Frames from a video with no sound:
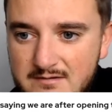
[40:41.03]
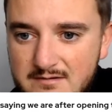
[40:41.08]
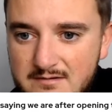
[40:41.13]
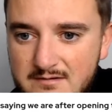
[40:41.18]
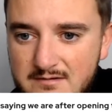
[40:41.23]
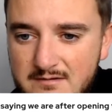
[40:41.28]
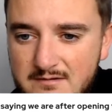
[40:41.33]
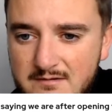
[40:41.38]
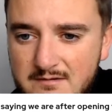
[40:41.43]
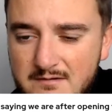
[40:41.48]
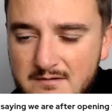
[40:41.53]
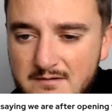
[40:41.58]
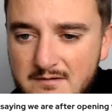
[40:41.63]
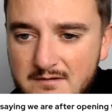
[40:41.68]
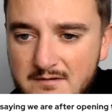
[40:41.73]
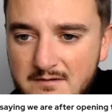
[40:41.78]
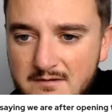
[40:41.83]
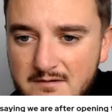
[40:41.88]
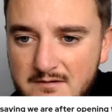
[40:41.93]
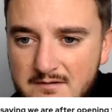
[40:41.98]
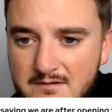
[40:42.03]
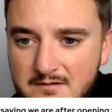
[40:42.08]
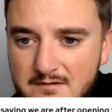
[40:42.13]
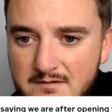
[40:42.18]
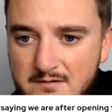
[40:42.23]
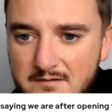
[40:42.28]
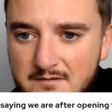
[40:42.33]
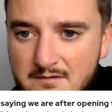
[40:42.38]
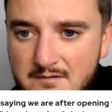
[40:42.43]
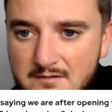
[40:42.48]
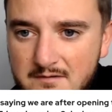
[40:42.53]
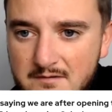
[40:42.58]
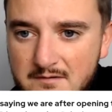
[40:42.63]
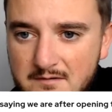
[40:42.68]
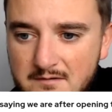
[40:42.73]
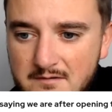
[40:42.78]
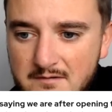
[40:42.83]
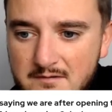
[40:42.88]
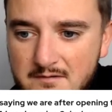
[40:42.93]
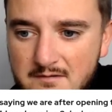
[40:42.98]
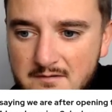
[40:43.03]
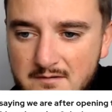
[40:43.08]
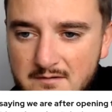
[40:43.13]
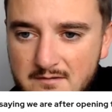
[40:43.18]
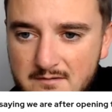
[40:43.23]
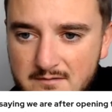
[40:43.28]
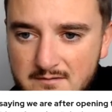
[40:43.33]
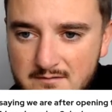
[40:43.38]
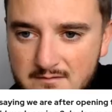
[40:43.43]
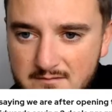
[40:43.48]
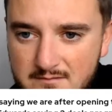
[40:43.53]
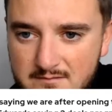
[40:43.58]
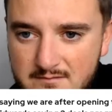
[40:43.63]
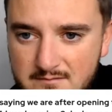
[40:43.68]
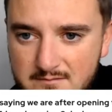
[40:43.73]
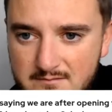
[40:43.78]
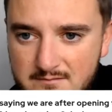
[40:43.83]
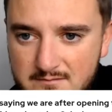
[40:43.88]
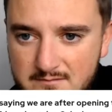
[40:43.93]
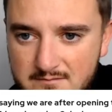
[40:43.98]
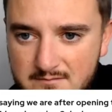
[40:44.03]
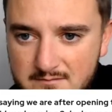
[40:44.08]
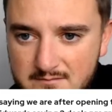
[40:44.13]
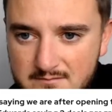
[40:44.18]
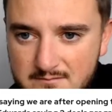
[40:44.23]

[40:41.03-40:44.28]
Nothing is said.